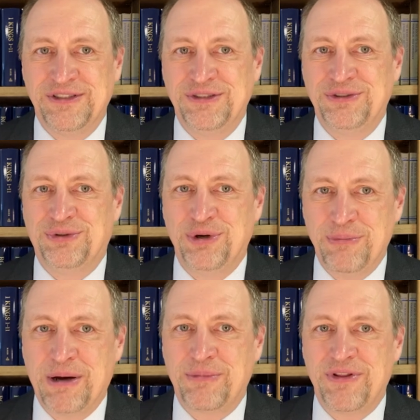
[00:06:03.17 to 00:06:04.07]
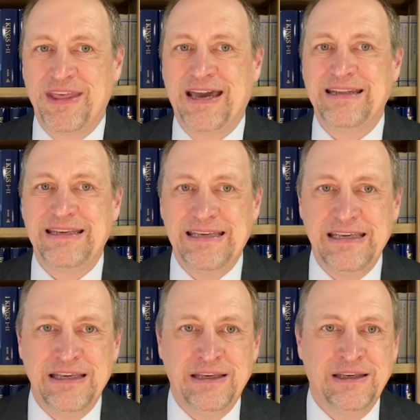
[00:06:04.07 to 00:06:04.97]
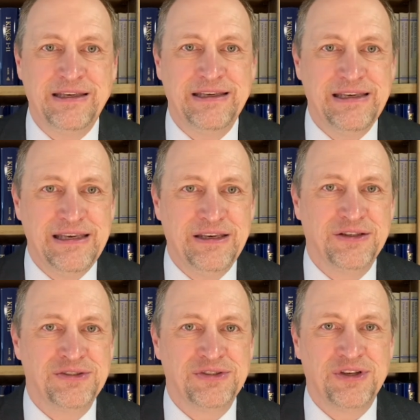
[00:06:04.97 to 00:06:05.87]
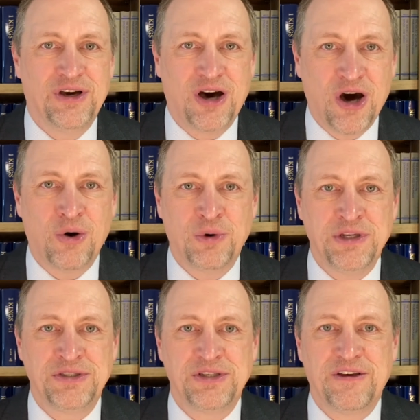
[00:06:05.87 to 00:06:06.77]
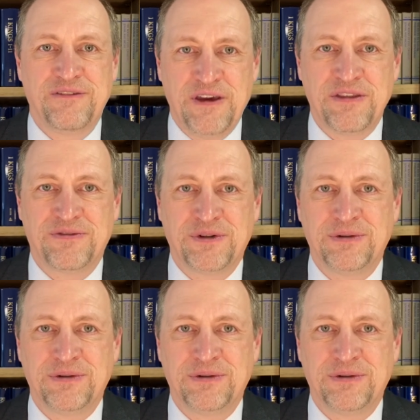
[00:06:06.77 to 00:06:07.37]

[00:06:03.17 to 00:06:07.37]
to remember that he is always faithful.